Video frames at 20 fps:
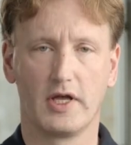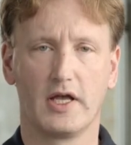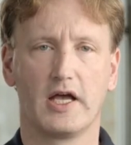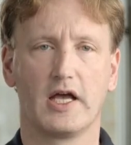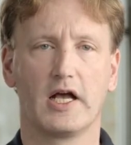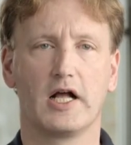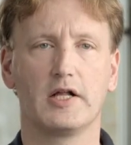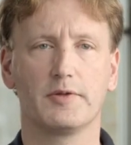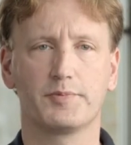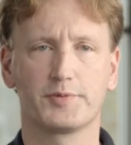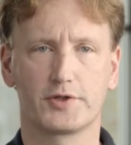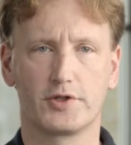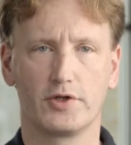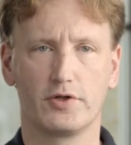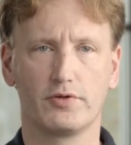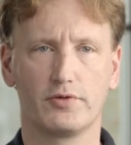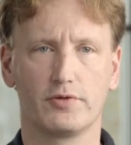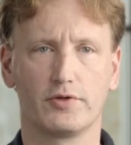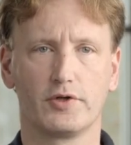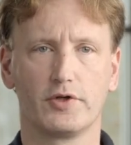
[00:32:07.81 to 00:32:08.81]
helps
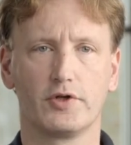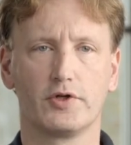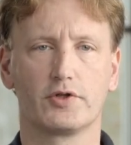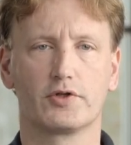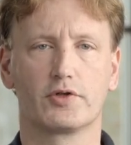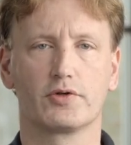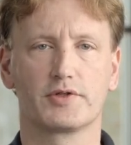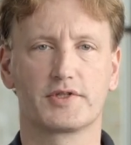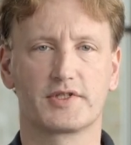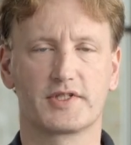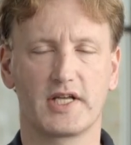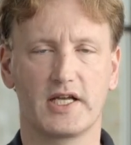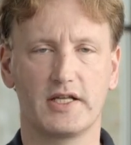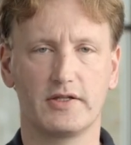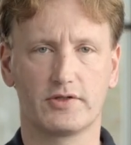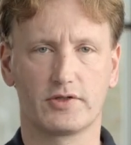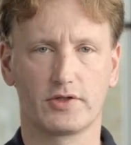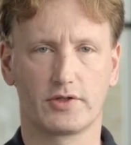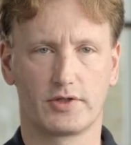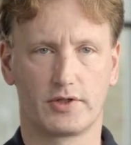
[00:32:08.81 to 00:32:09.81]
you to
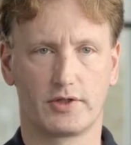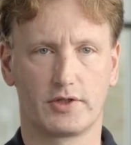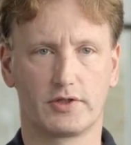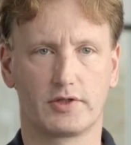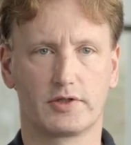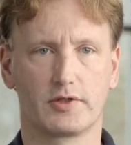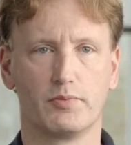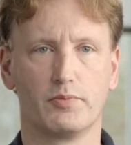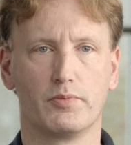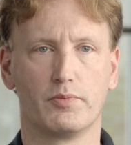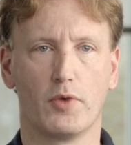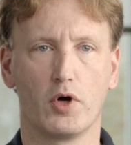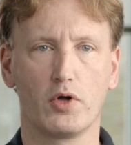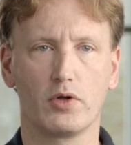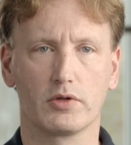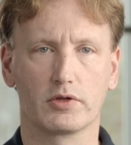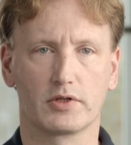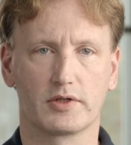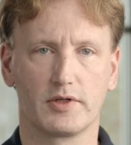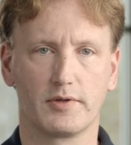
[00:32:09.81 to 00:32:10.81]
center the
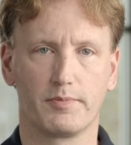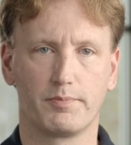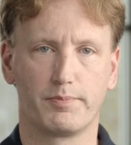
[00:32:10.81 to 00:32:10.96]
mold